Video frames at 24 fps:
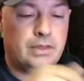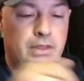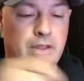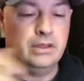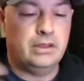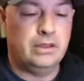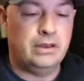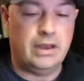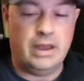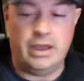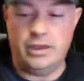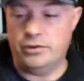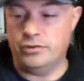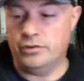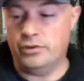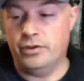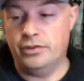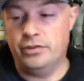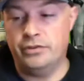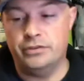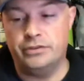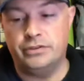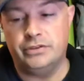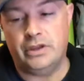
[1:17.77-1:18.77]
Now your
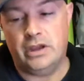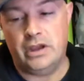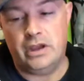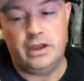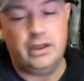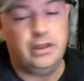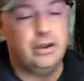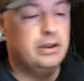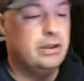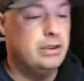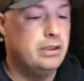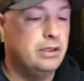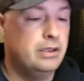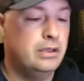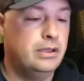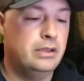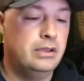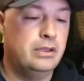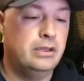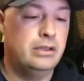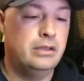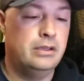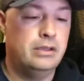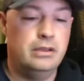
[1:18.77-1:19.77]
other side,
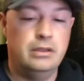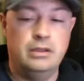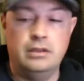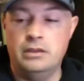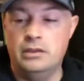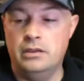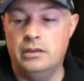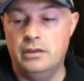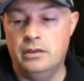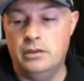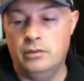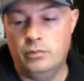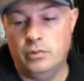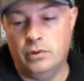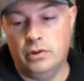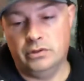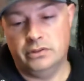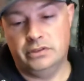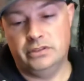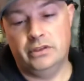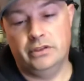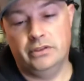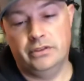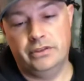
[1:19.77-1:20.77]
well,
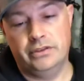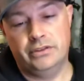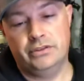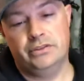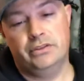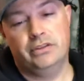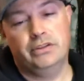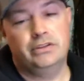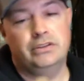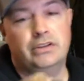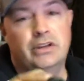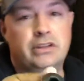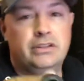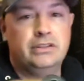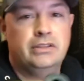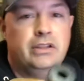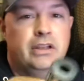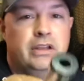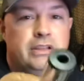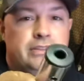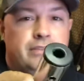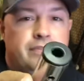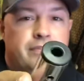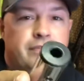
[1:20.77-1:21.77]
still this side still
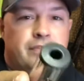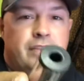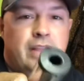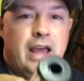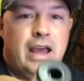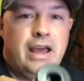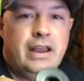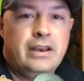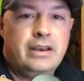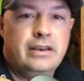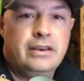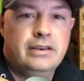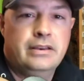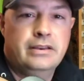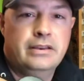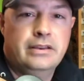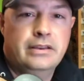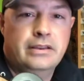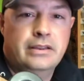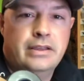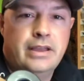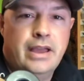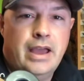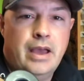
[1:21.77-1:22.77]
has a flat
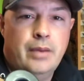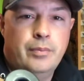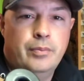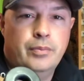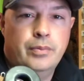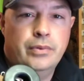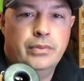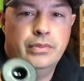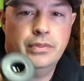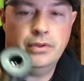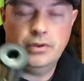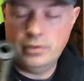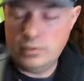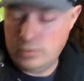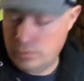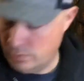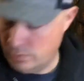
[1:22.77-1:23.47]
cap with the hole